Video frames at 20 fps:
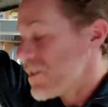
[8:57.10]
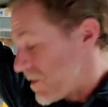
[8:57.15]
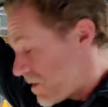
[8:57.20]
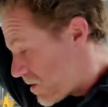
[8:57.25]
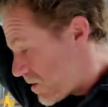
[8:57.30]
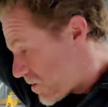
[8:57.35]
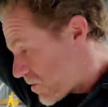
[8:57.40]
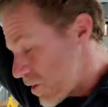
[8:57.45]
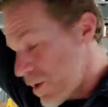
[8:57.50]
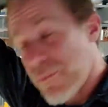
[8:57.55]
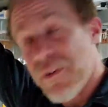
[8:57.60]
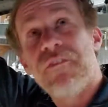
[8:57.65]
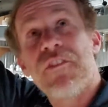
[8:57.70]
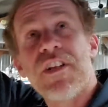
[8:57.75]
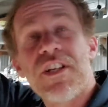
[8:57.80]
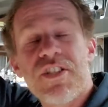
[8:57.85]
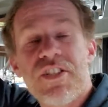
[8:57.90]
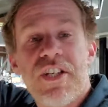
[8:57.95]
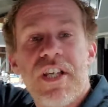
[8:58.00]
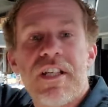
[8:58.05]
So I'm going to
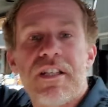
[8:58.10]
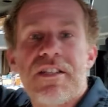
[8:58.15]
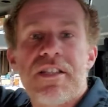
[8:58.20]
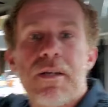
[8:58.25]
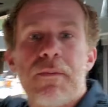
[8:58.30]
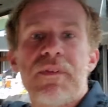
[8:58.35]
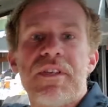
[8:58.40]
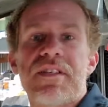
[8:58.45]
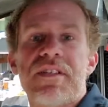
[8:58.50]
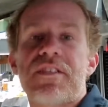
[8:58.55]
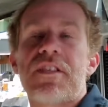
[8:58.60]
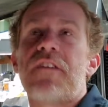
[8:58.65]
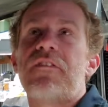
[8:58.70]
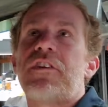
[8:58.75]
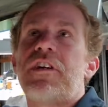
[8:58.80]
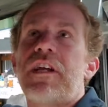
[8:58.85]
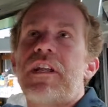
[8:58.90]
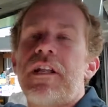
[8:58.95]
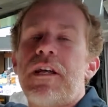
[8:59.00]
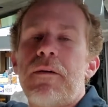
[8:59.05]
finish getting some of this stuff
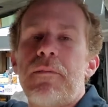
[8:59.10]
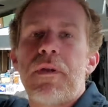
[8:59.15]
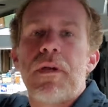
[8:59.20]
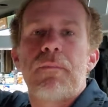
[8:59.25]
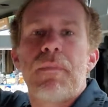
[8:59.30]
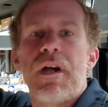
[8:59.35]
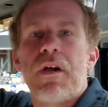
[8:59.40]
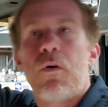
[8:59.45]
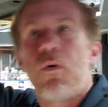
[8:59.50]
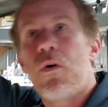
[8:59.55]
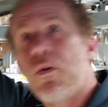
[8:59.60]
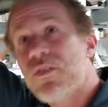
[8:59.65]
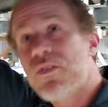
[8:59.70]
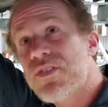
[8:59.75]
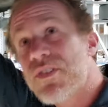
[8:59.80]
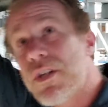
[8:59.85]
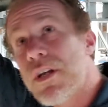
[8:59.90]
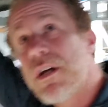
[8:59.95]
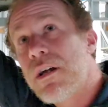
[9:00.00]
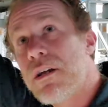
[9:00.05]
cleaned up, get my holes,
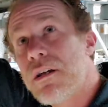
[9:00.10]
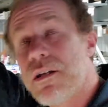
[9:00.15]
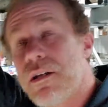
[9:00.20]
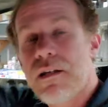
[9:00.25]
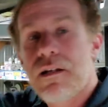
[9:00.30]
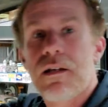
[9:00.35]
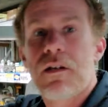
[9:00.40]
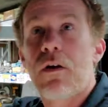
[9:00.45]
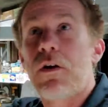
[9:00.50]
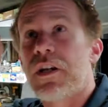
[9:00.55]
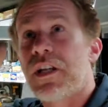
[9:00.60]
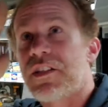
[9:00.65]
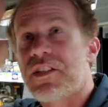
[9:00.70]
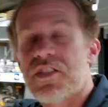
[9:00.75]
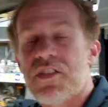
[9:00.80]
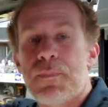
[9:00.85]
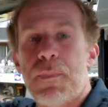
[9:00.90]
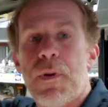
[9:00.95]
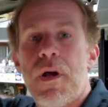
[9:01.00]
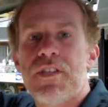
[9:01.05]
or get the
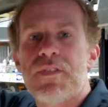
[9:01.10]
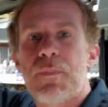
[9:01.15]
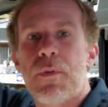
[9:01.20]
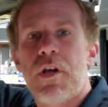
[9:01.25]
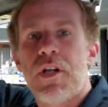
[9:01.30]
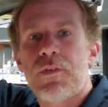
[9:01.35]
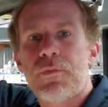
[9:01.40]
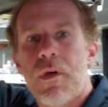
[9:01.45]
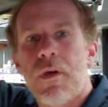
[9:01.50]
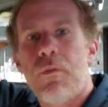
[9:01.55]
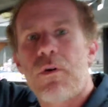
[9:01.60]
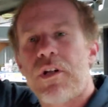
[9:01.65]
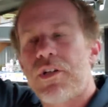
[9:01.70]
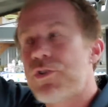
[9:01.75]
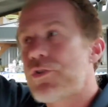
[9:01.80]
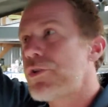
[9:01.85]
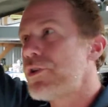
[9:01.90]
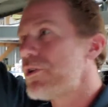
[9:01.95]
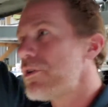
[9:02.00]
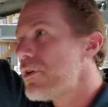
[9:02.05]
spots marked where I want to
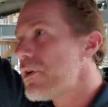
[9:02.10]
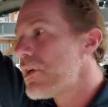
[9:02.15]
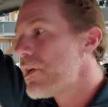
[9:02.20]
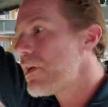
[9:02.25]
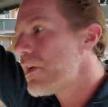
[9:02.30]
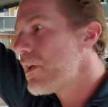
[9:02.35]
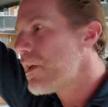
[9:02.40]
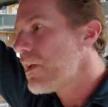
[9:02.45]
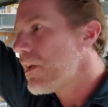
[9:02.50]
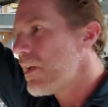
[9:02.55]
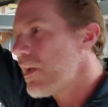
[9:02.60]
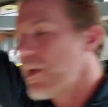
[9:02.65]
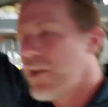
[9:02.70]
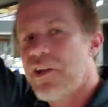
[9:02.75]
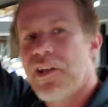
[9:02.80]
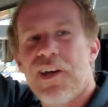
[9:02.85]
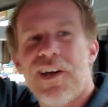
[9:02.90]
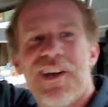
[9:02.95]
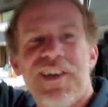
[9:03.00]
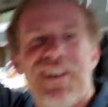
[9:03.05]
drill, and
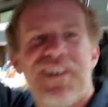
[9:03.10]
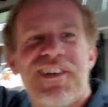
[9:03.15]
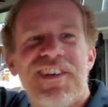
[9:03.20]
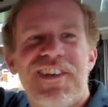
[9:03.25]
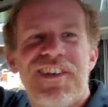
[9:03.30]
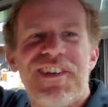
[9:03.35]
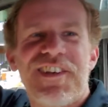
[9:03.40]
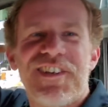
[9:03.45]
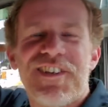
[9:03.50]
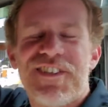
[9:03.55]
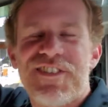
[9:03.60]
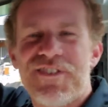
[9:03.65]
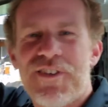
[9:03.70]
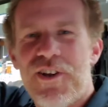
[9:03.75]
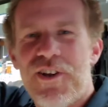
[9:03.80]
start